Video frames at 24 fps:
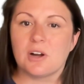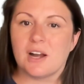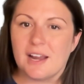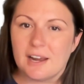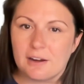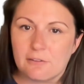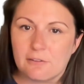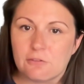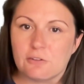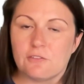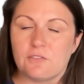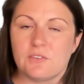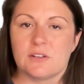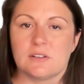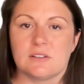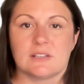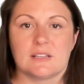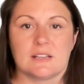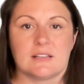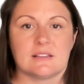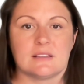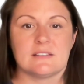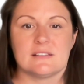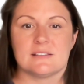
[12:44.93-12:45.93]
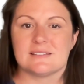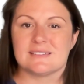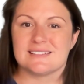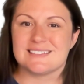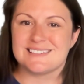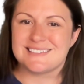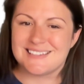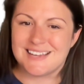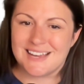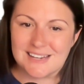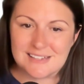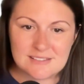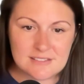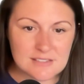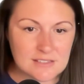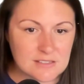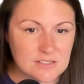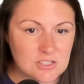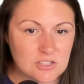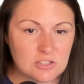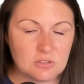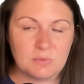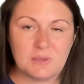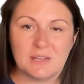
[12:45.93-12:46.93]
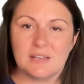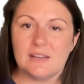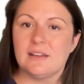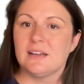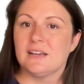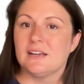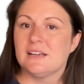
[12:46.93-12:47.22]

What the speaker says: ever feeling that this, text it to me,